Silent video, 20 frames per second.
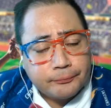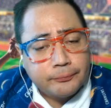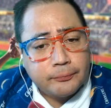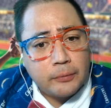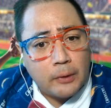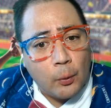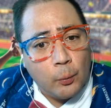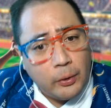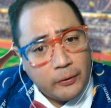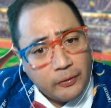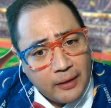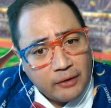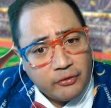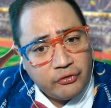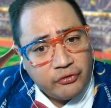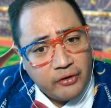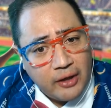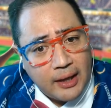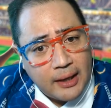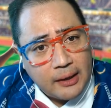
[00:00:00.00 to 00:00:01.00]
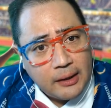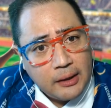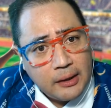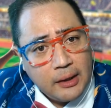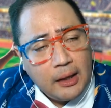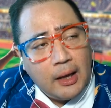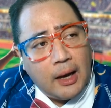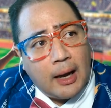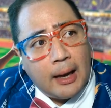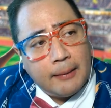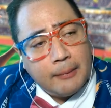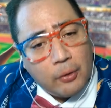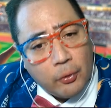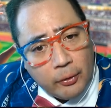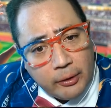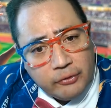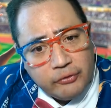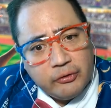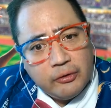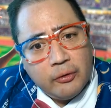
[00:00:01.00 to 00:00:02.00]
with that said, I'm
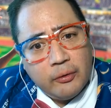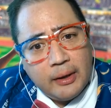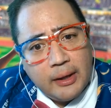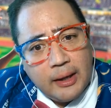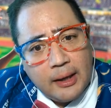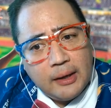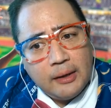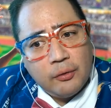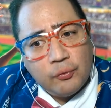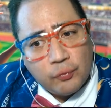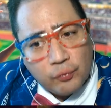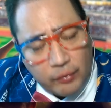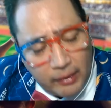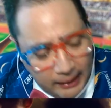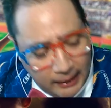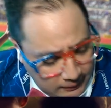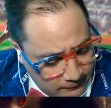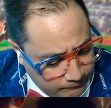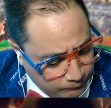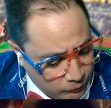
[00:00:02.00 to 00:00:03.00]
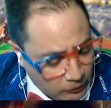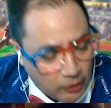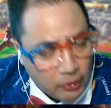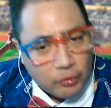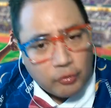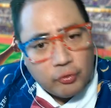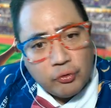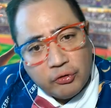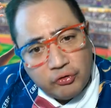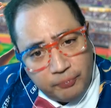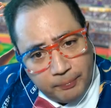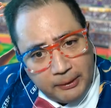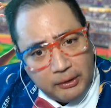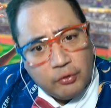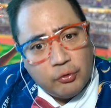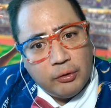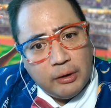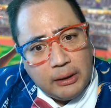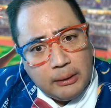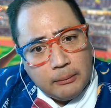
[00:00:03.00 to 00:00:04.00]
going to go ahead and rate Krispy
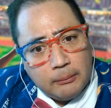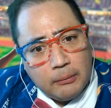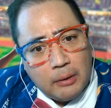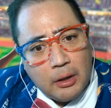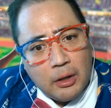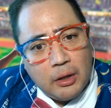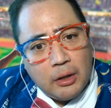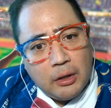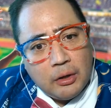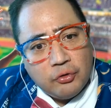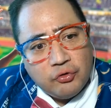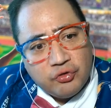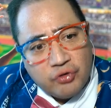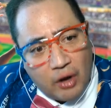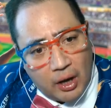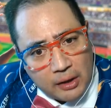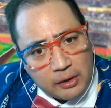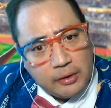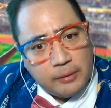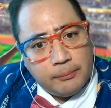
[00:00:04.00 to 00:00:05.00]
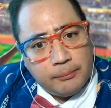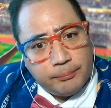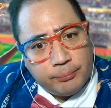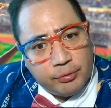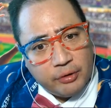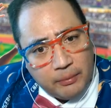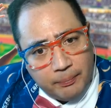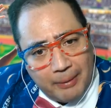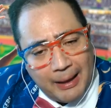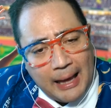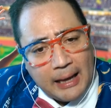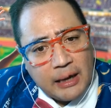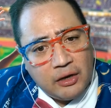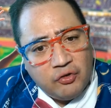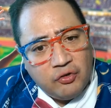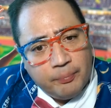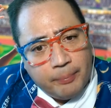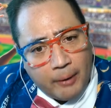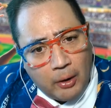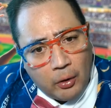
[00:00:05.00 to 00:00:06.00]
Kreme chocolate
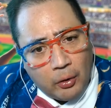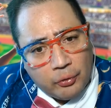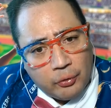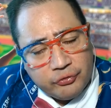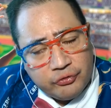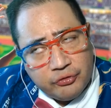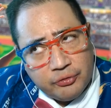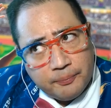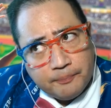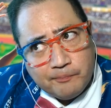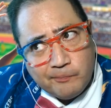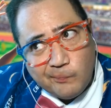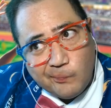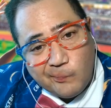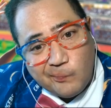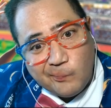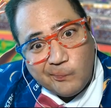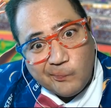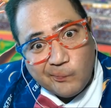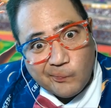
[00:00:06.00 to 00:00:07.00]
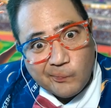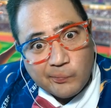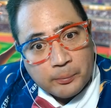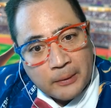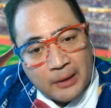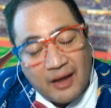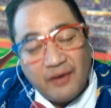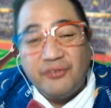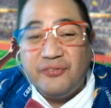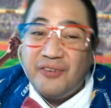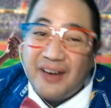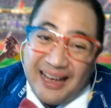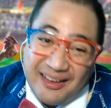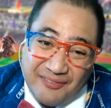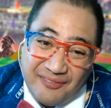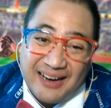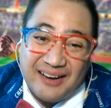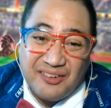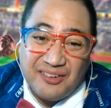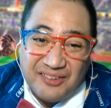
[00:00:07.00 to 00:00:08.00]
prepackaged balls a 5
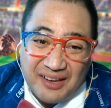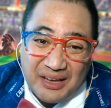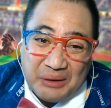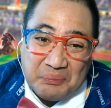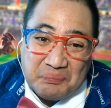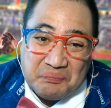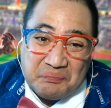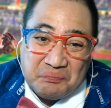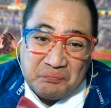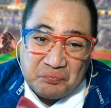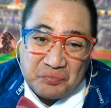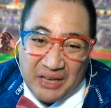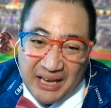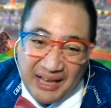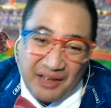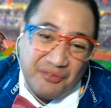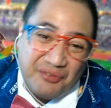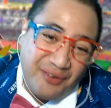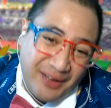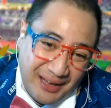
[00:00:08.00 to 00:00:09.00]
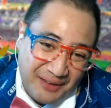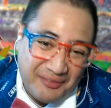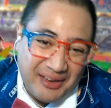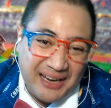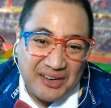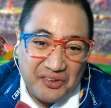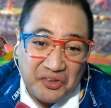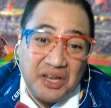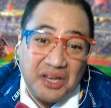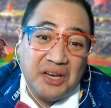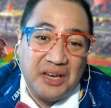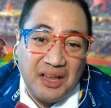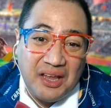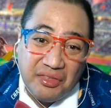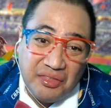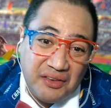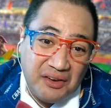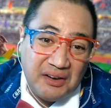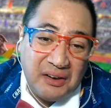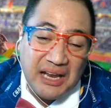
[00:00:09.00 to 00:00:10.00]
out of 10. Yeah, 5 out of 10.
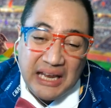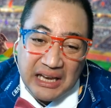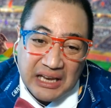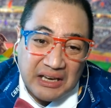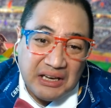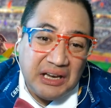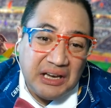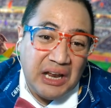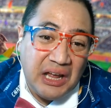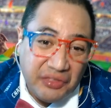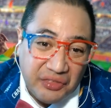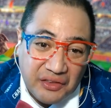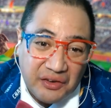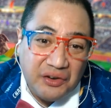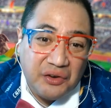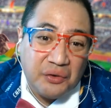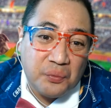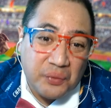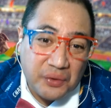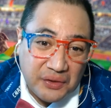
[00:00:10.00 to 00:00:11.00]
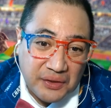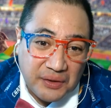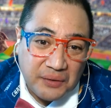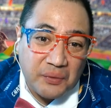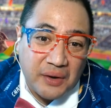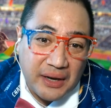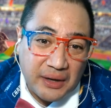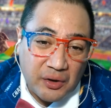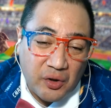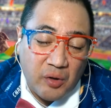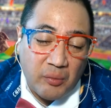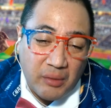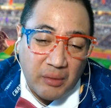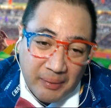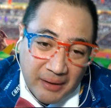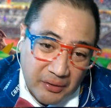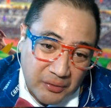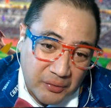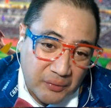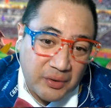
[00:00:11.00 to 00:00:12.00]
Nothing to really write home
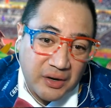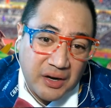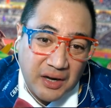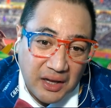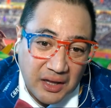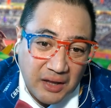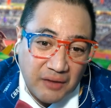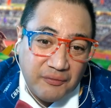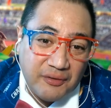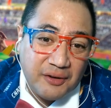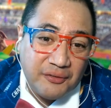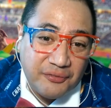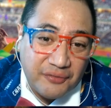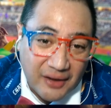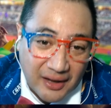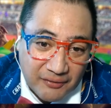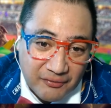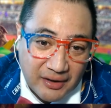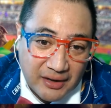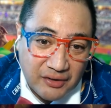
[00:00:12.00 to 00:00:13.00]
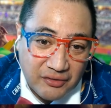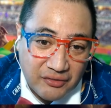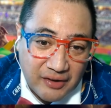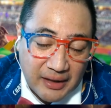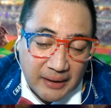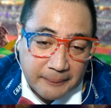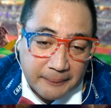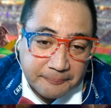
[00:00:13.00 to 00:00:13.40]
about. We're going to give it a 5 out of 10.